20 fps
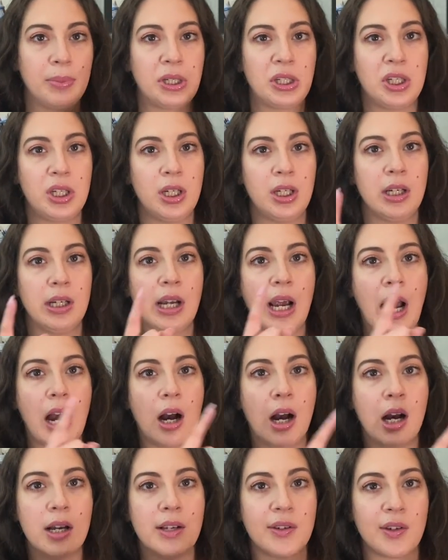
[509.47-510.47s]
but she
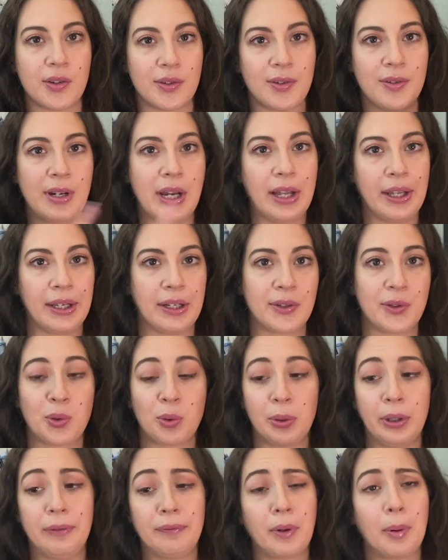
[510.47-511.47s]
is also telling a
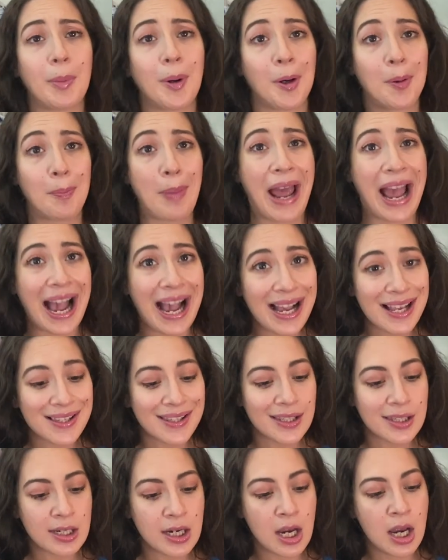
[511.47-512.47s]
story from her
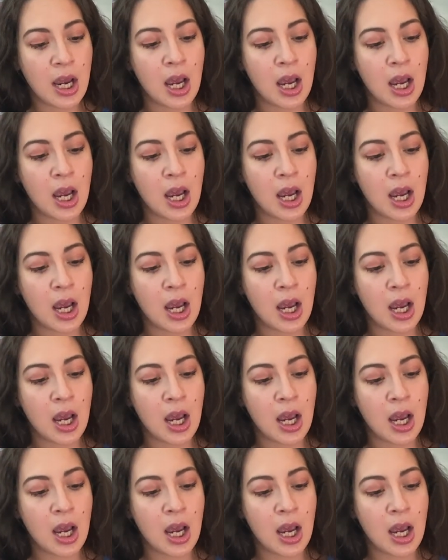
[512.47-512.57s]
past.